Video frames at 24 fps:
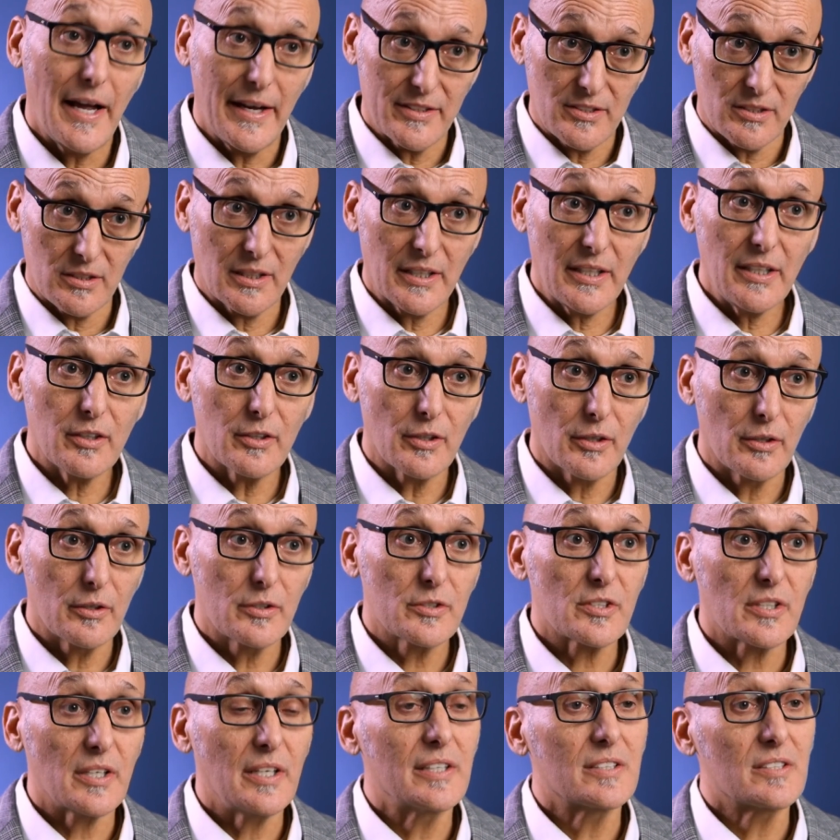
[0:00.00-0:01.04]
As
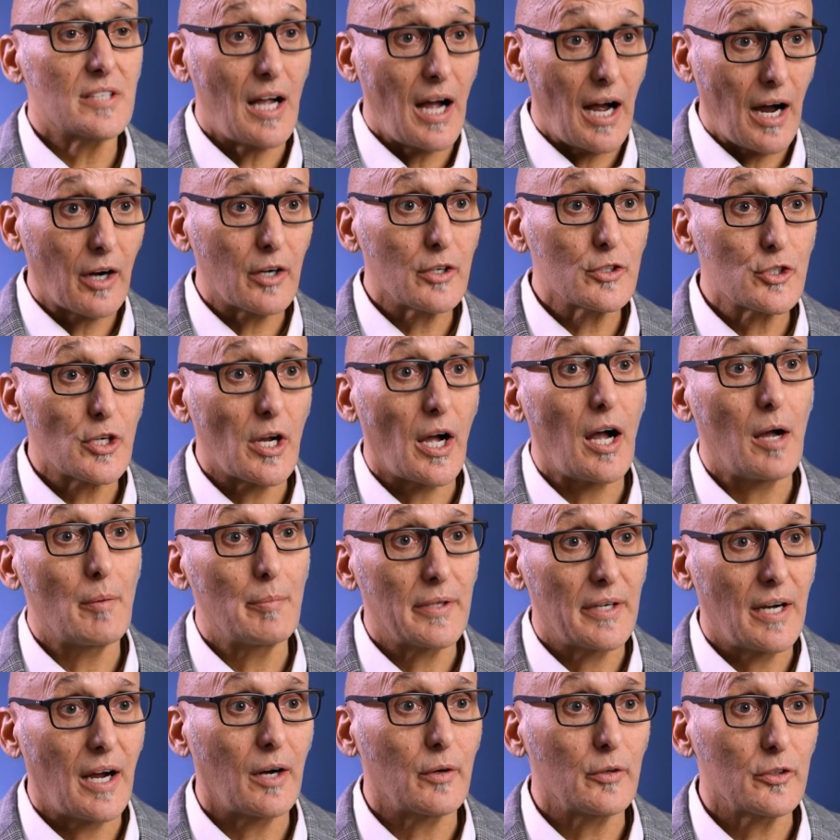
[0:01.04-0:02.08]
leaders, it's our
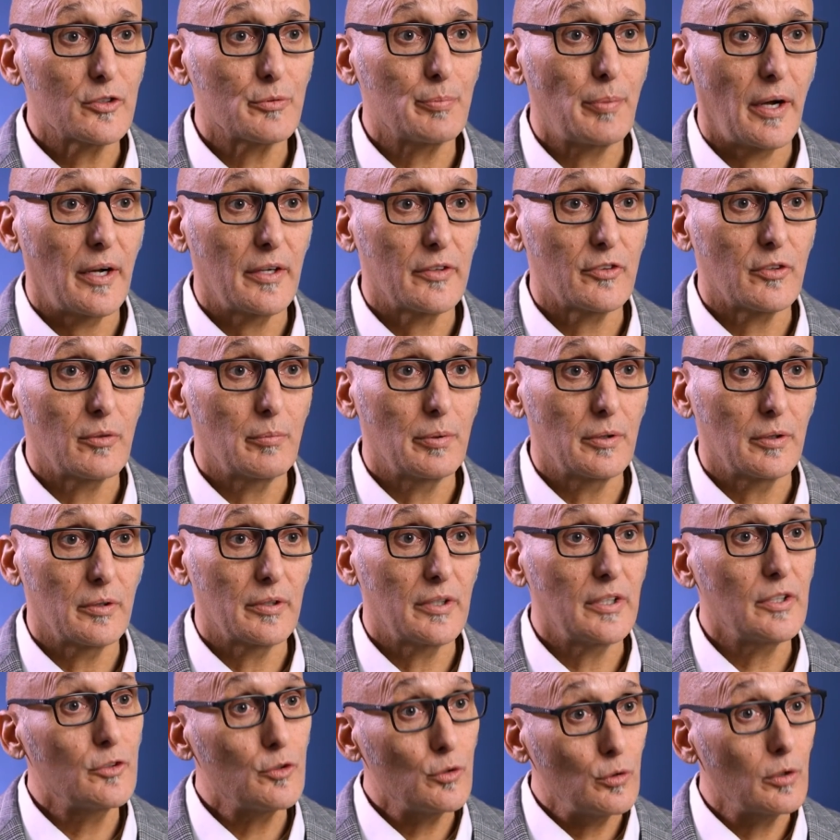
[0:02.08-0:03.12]
job and our
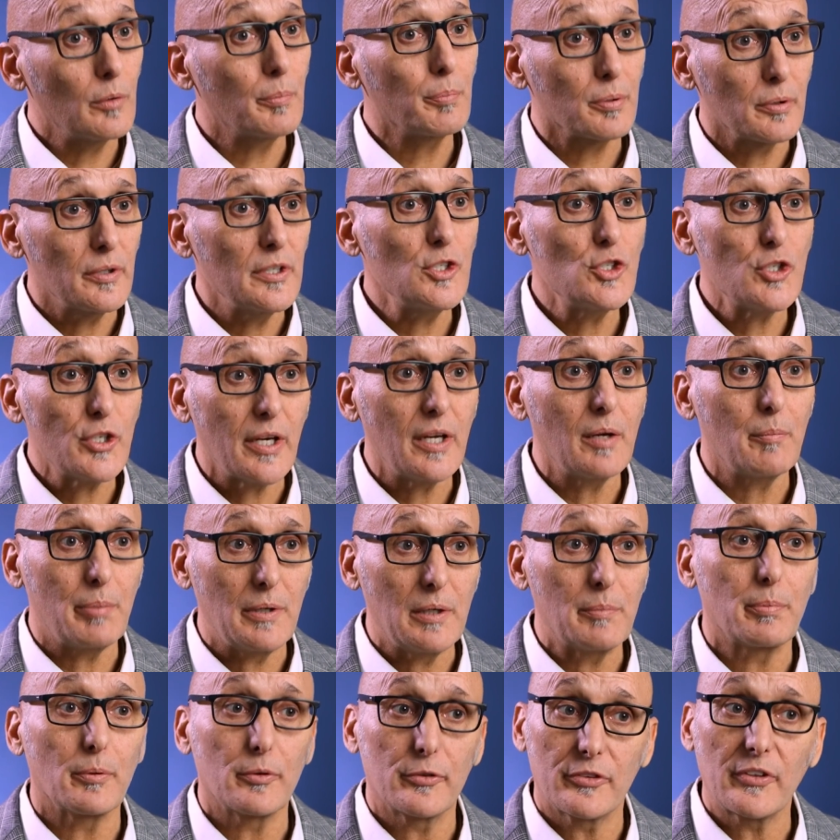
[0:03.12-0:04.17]
responsibility to appreciate
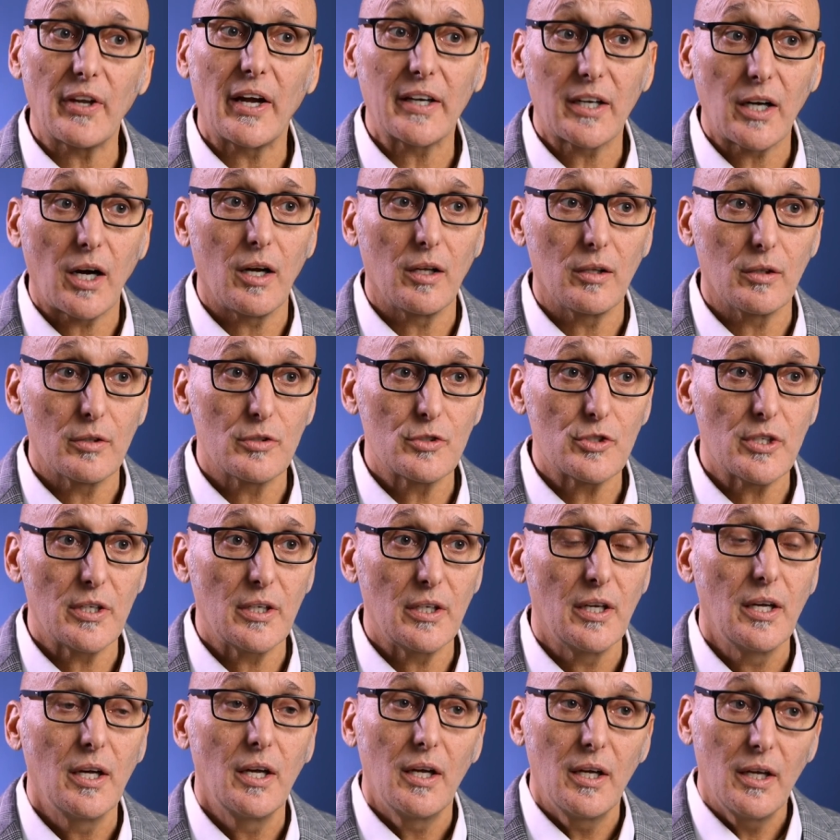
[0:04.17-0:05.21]
people's
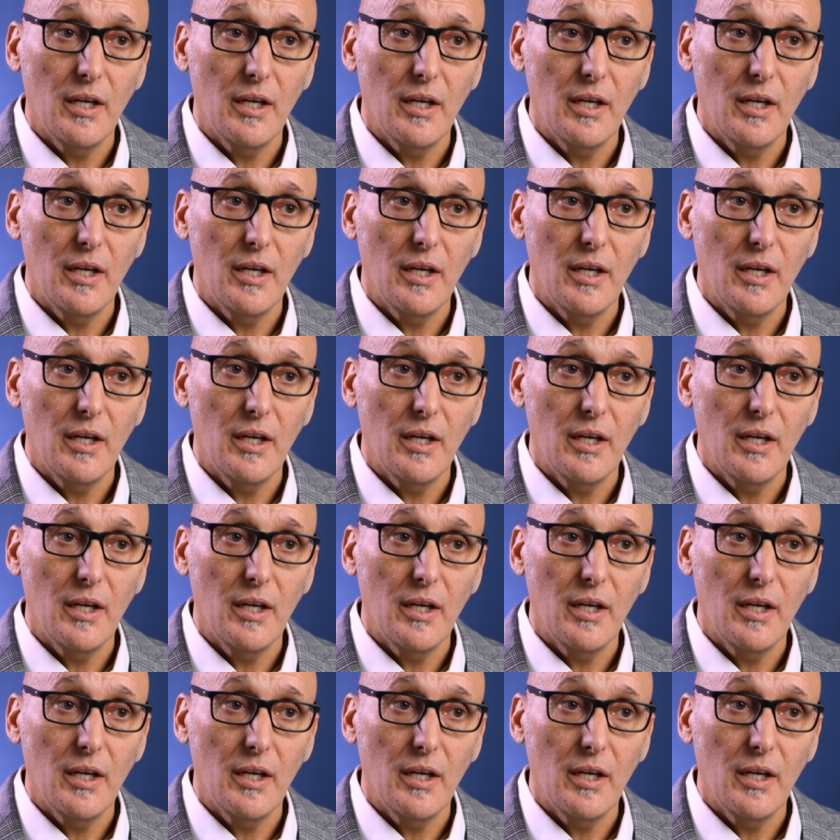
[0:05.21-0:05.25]
psychology,